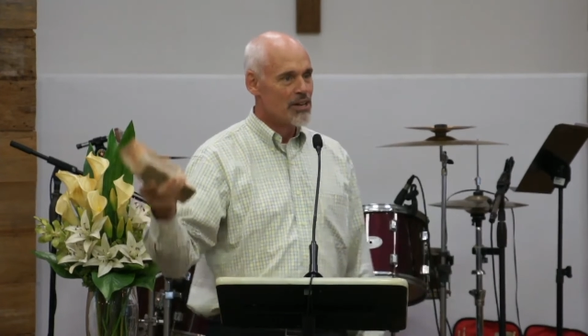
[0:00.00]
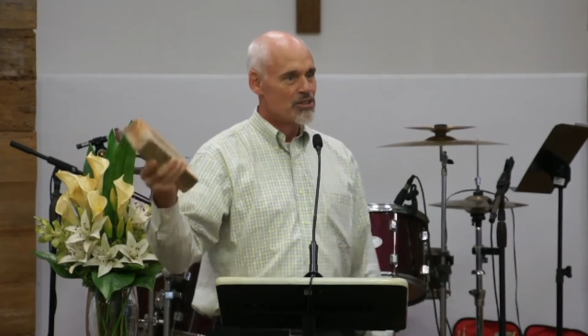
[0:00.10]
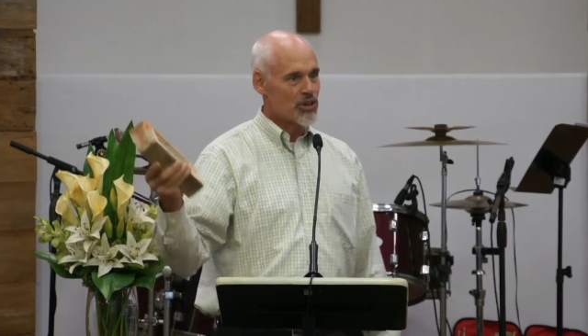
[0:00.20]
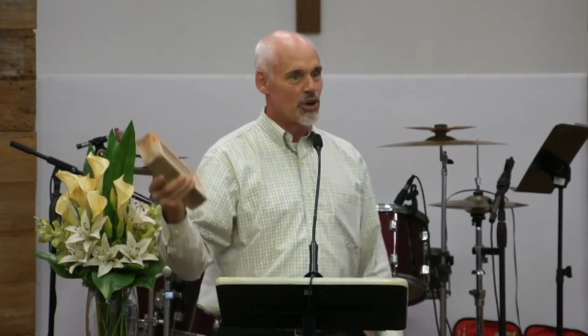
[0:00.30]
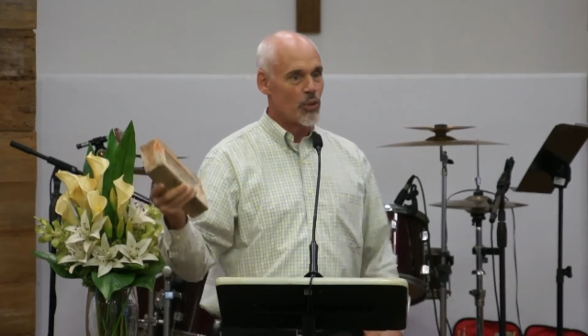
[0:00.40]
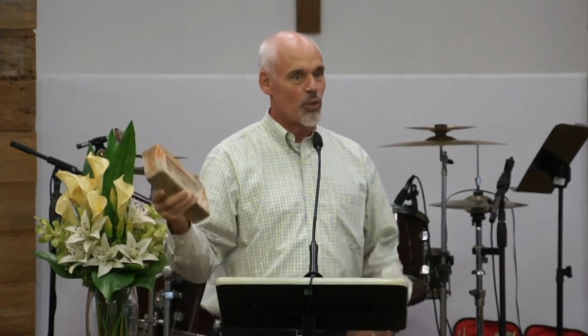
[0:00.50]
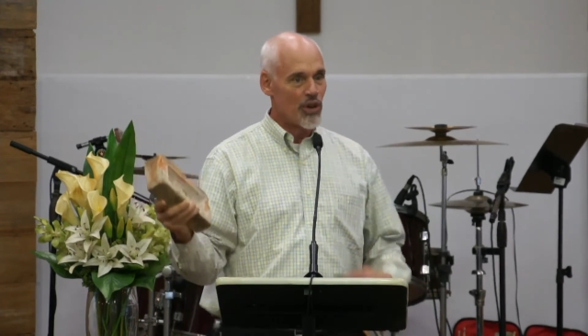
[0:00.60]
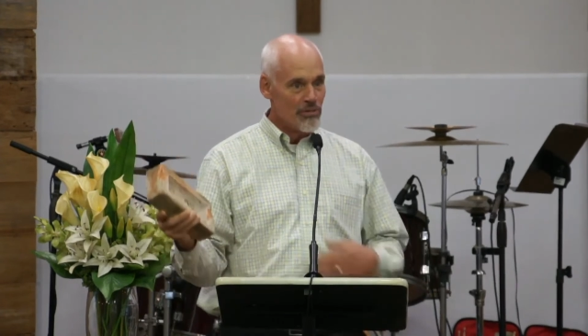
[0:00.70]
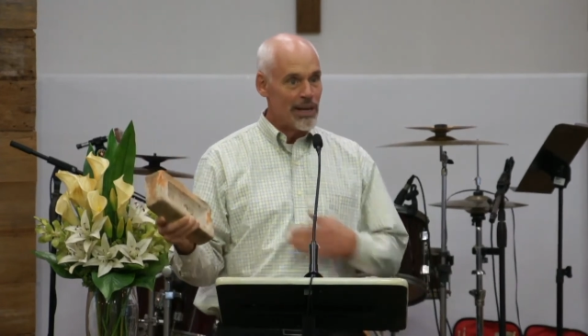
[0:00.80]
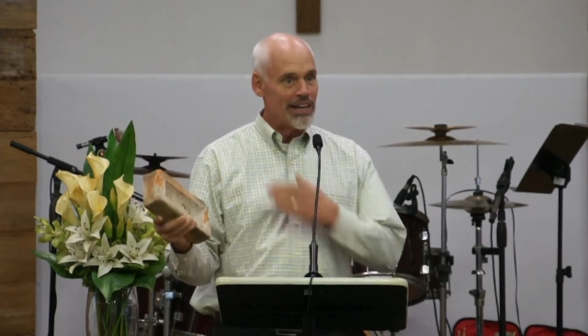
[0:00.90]
So
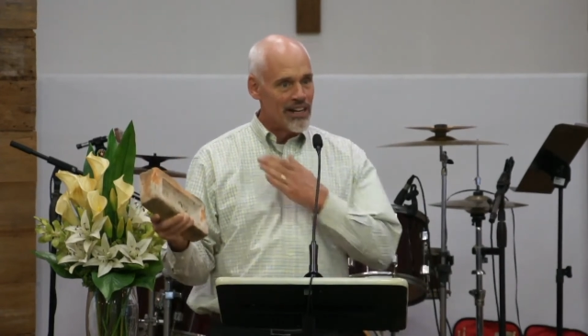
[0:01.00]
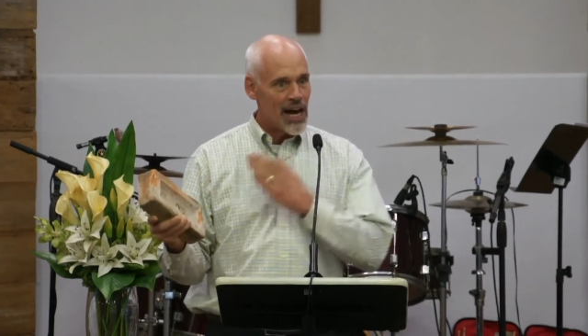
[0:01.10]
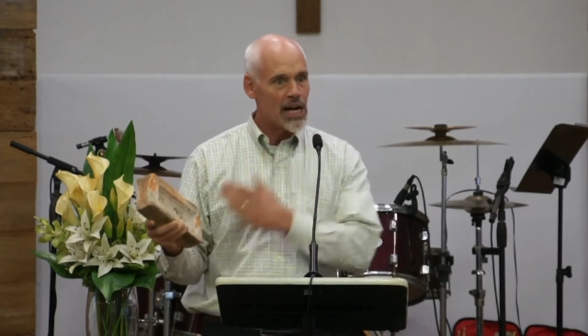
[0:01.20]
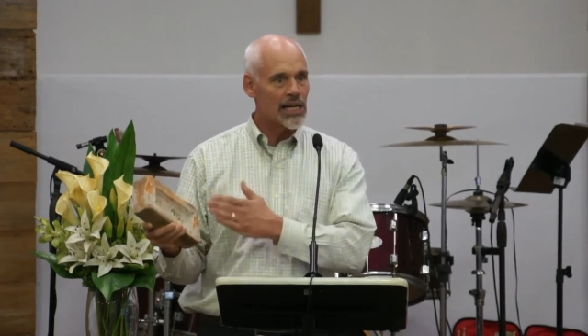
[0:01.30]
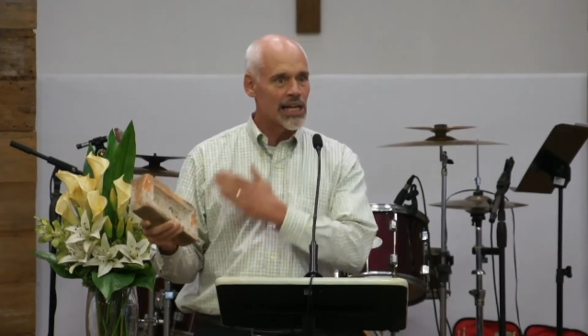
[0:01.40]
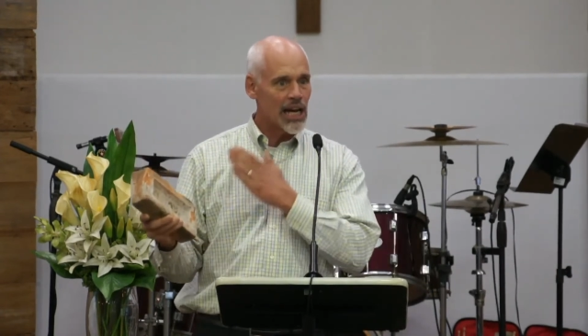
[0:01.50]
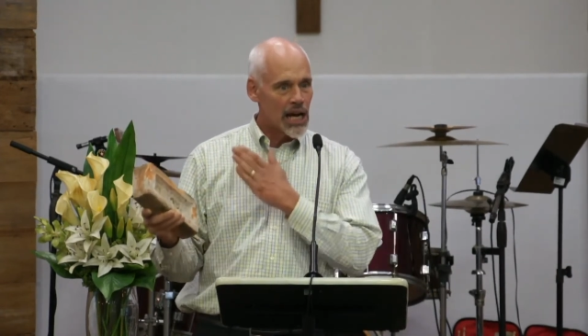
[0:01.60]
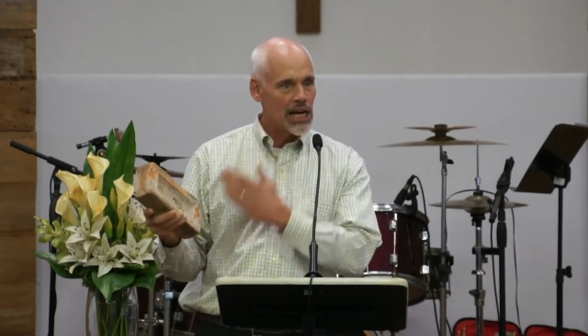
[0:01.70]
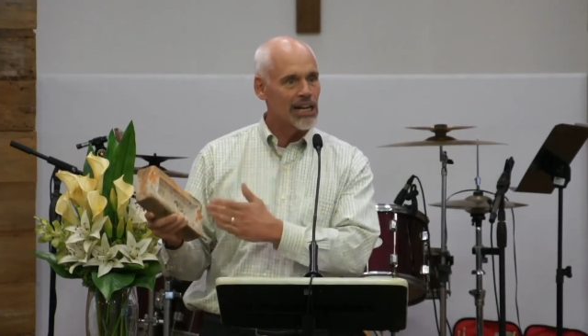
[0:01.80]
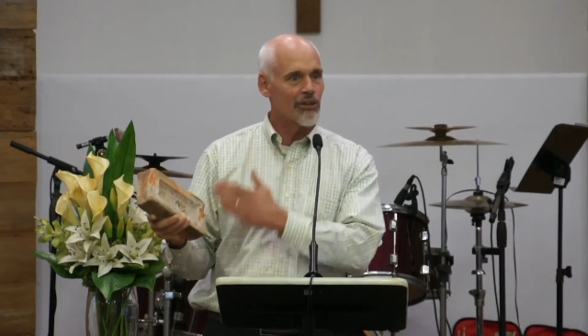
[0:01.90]
we've been knocking
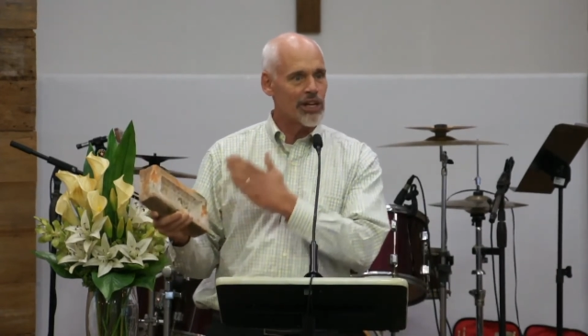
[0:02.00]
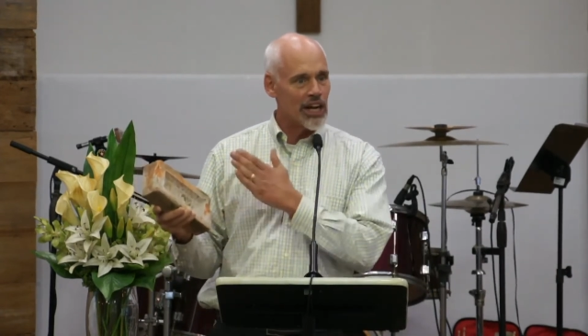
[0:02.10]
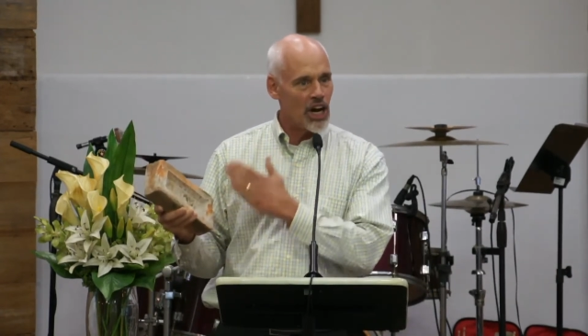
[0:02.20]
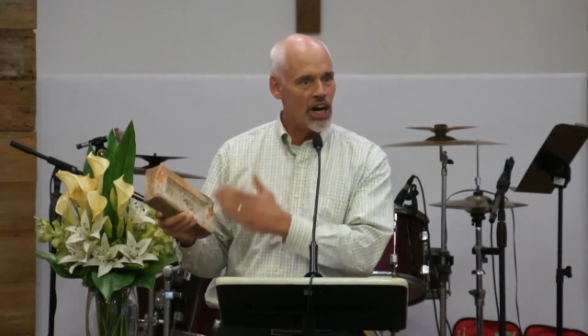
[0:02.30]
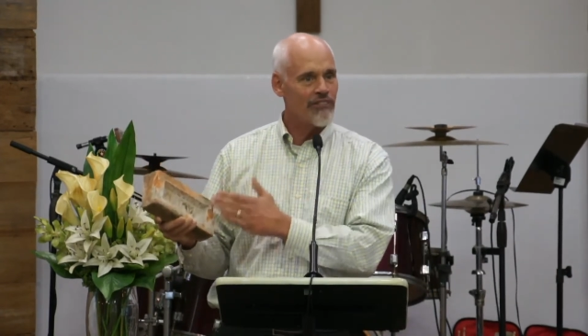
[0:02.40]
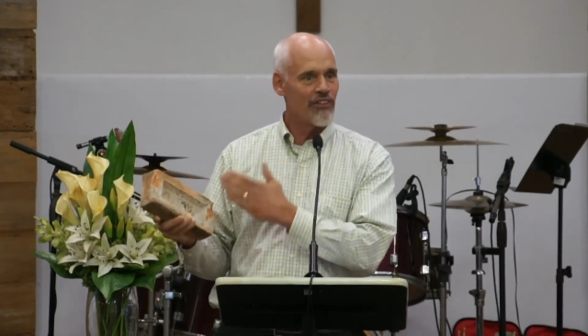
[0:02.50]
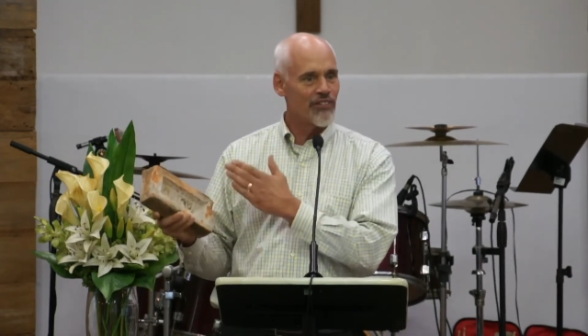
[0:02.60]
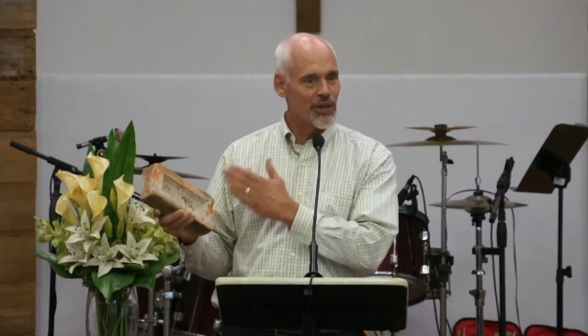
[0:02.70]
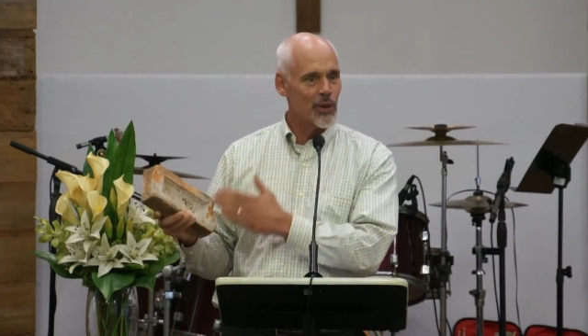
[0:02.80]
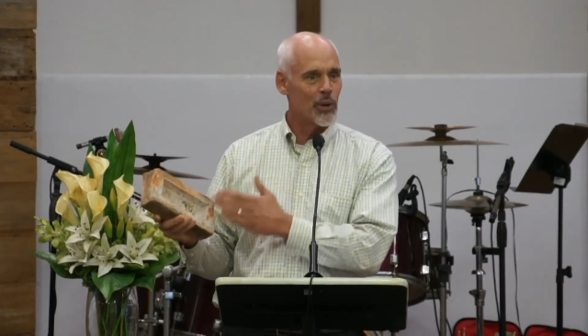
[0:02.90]
concrete off
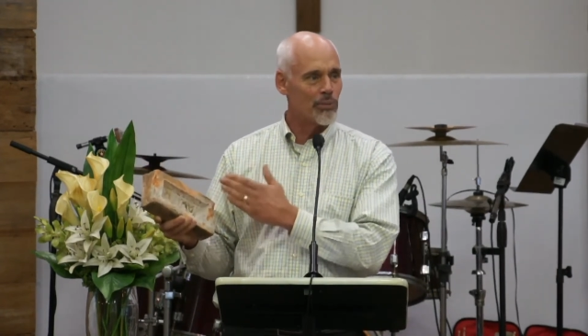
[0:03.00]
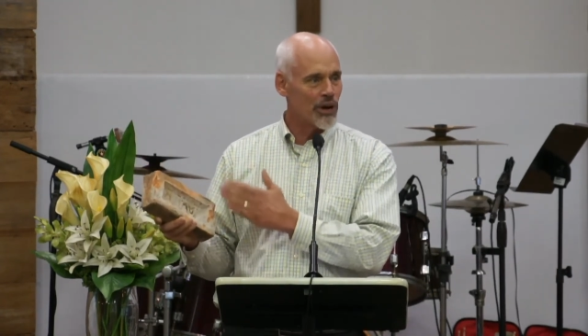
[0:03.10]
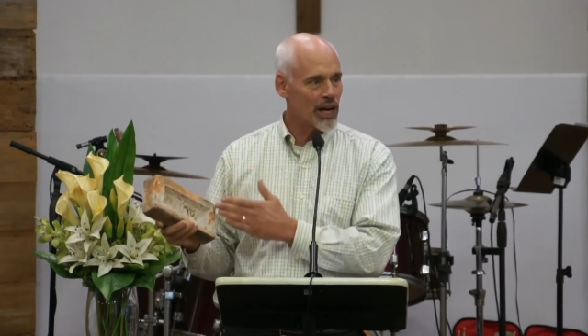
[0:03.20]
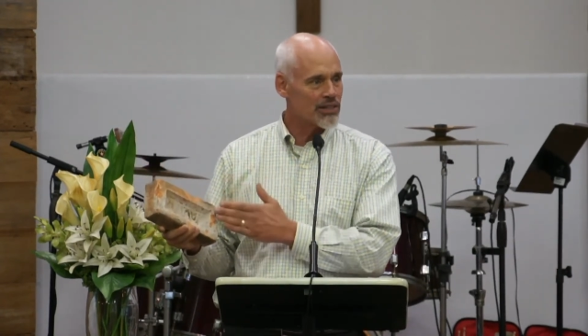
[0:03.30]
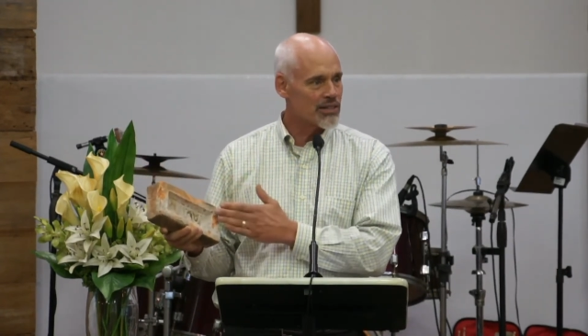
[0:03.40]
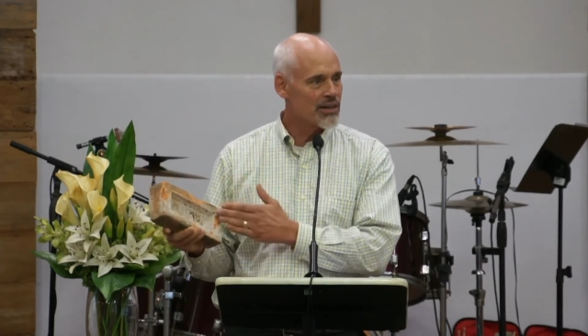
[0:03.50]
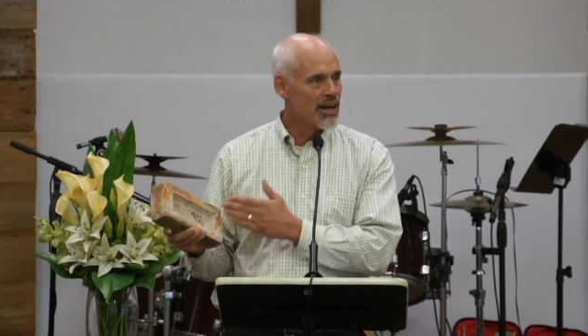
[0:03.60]
of the old bricks.